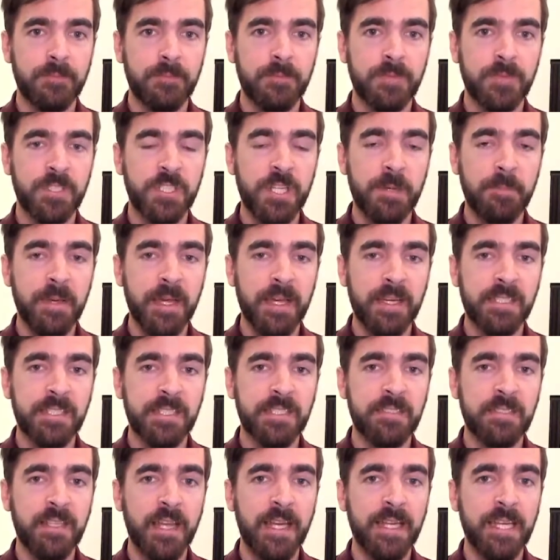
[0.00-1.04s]
Jetpack's
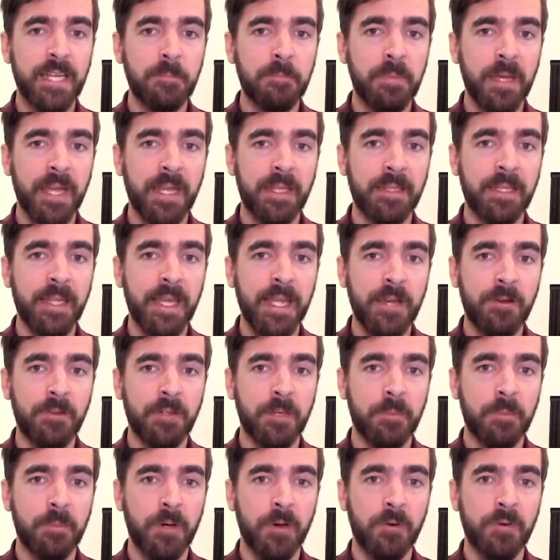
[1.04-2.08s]
sliding pane layout
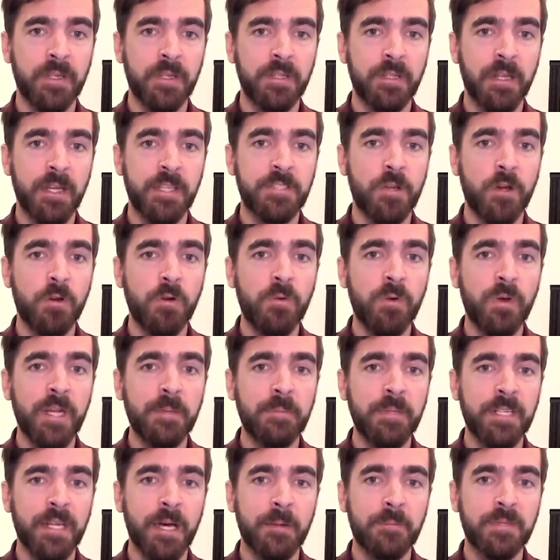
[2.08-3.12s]
component has already
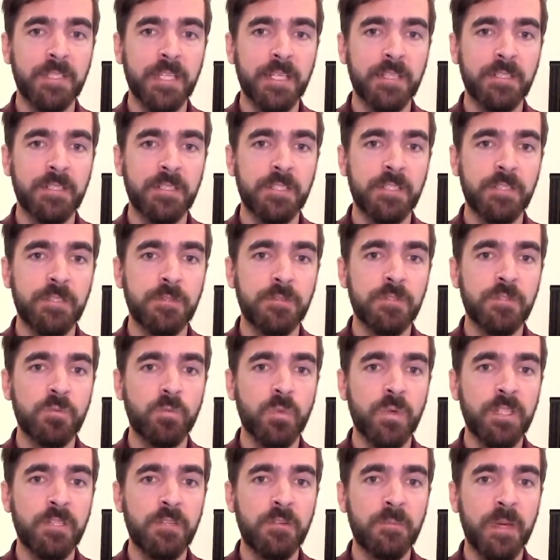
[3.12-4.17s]
been updated to use
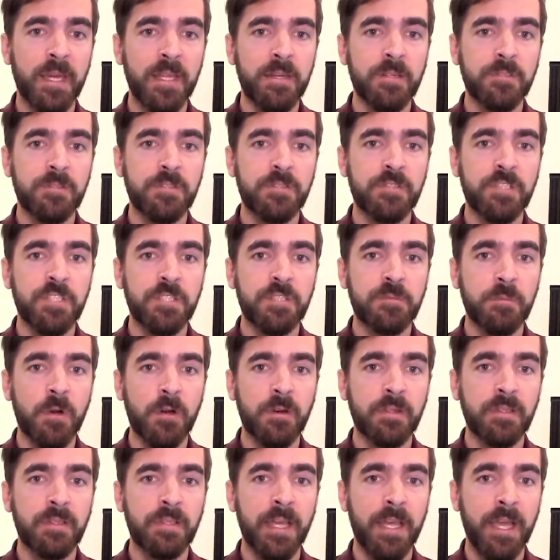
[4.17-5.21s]
Window Manager's
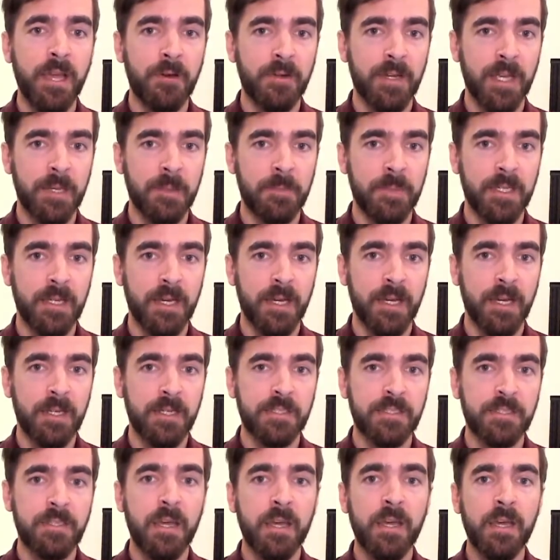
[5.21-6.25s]
smart layout
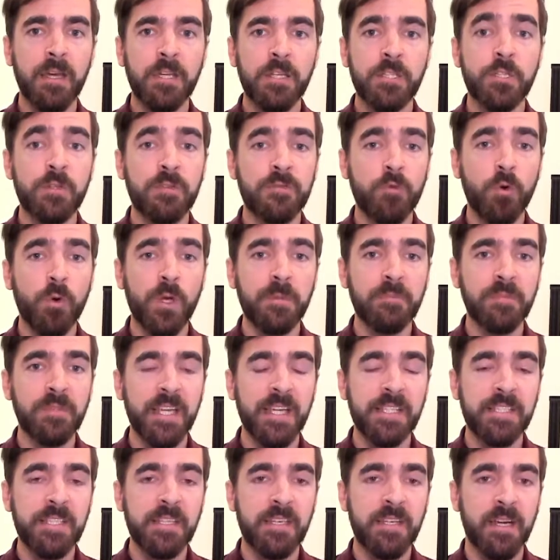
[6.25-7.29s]
APIs to avoid
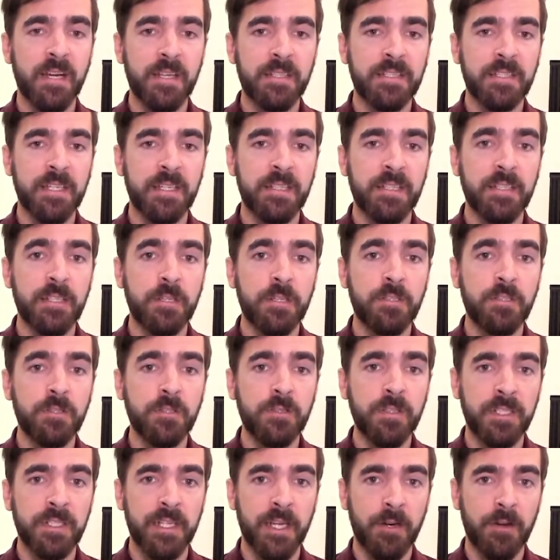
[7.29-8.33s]
placing content in
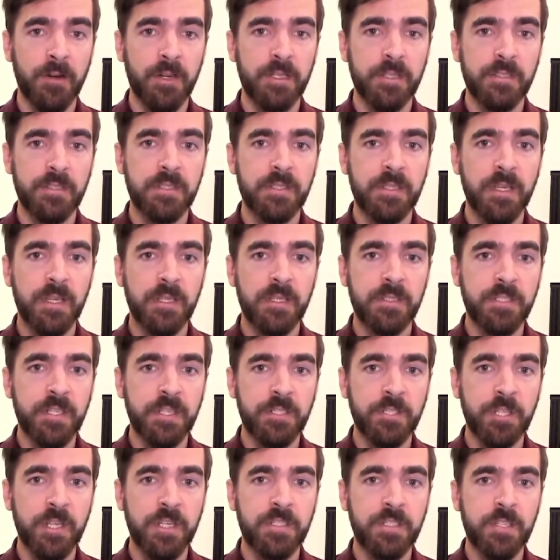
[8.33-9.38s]
occluded areas,
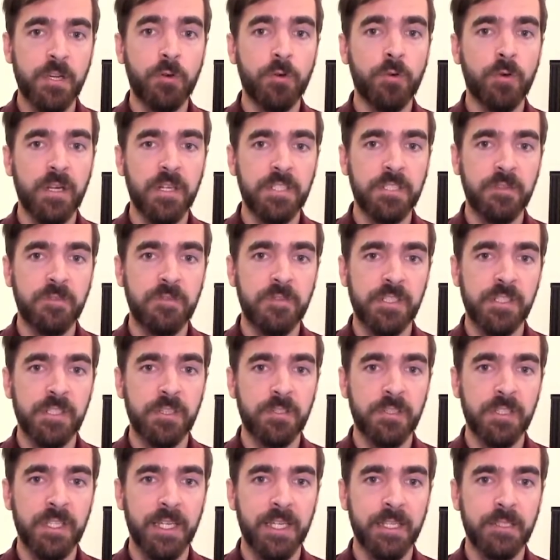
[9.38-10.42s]
such as across a
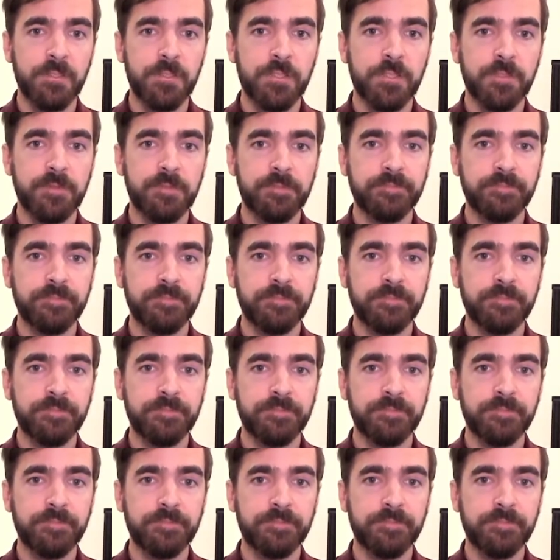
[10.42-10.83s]
physical hinge.